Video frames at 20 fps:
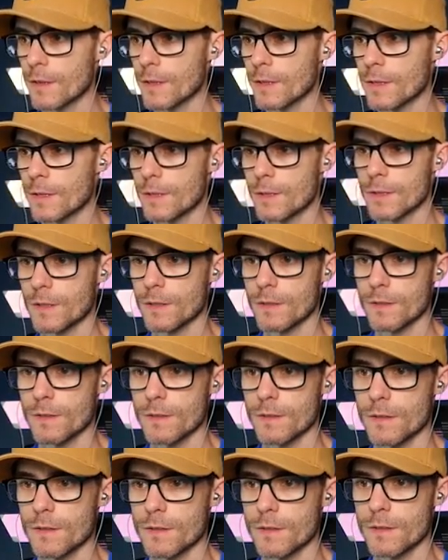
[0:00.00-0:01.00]

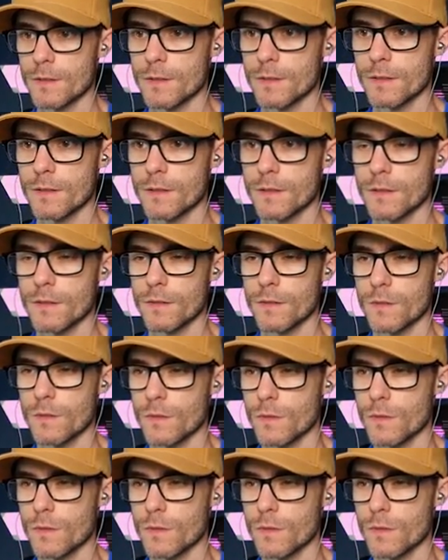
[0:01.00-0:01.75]
(no one is talking)